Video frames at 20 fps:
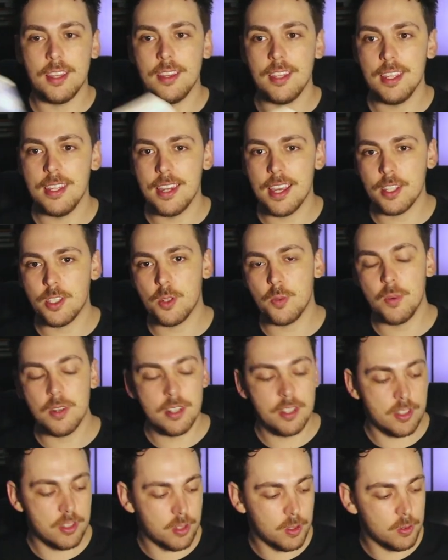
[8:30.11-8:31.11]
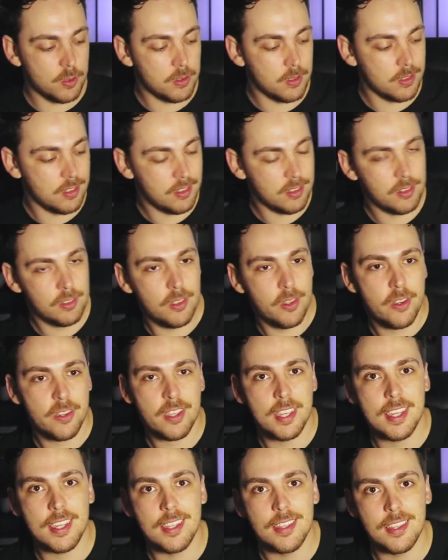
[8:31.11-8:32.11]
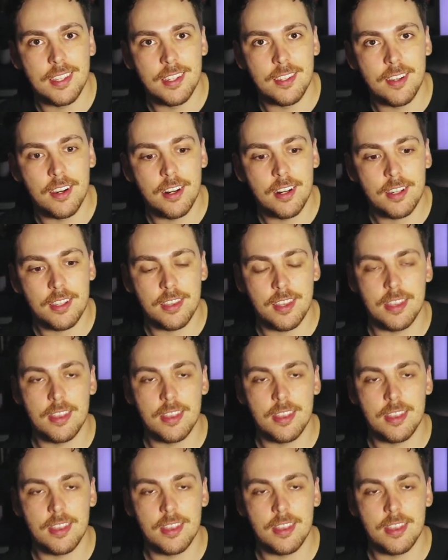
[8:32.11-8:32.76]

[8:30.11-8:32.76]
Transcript: and the next one is called Lurking in the Dark.